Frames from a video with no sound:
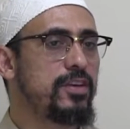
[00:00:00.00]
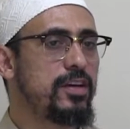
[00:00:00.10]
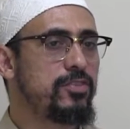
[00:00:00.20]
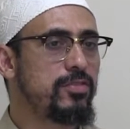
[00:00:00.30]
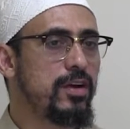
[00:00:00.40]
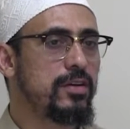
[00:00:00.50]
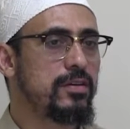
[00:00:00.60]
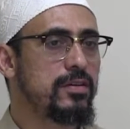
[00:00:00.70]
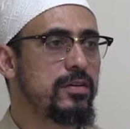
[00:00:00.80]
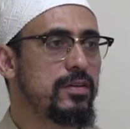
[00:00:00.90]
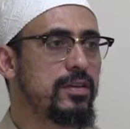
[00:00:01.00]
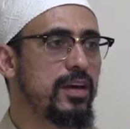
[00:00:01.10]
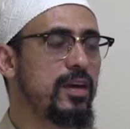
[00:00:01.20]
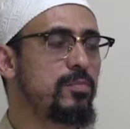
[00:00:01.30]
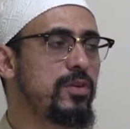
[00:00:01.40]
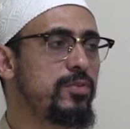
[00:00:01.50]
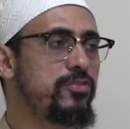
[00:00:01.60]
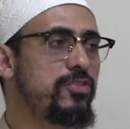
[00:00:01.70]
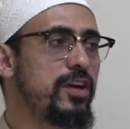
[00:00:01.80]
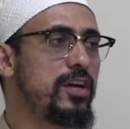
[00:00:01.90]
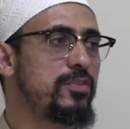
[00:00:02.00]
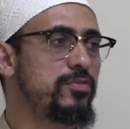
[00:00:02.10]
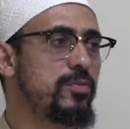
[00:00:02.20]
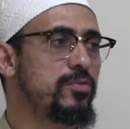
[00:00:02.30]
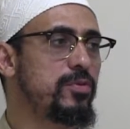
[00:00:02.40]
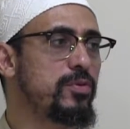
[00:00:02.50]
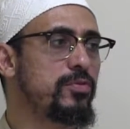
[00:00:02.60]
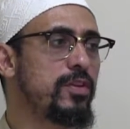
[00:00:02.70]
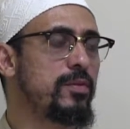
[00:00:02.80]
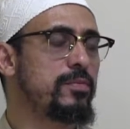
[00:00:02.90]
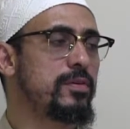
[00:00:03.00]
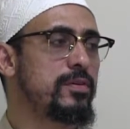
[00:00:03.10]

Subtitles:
the Hijrah, the Qibla was changed from Jerusalem